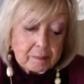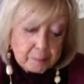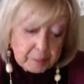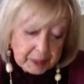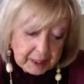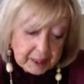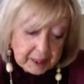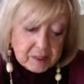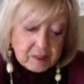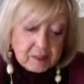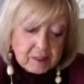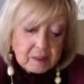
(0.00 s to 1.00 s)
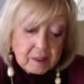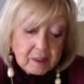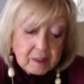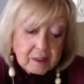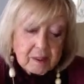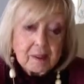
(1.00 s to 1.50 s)
P.S.
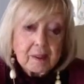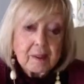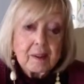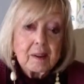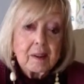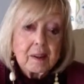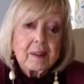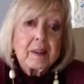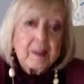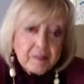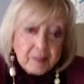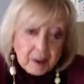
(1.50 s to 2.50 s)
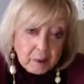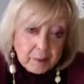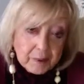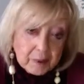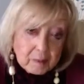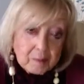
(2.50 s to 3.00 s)
They found
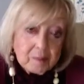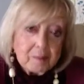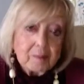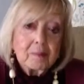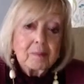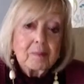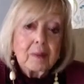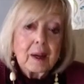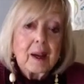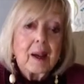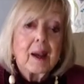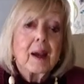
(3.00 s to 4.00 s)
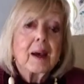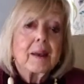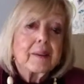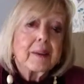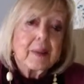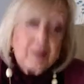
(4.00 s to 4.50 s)
them,
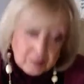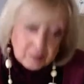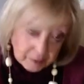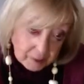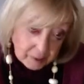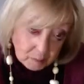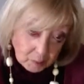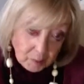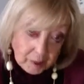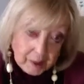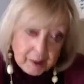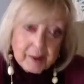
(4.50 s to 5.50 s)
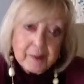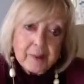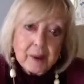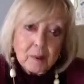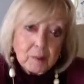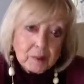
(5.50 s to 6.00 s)
and they took them away, and
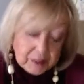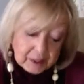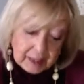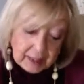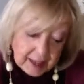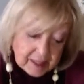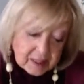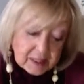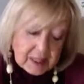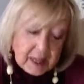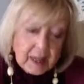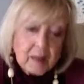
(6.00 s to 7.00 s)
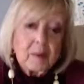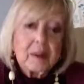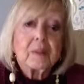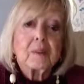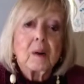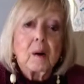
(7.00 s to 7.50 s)
that was the last time I
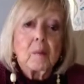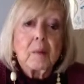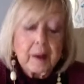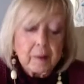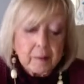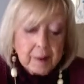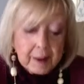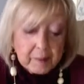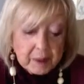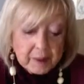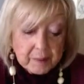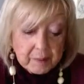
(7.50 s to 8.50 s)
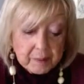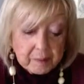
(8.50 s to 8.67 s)
saw my grandmother.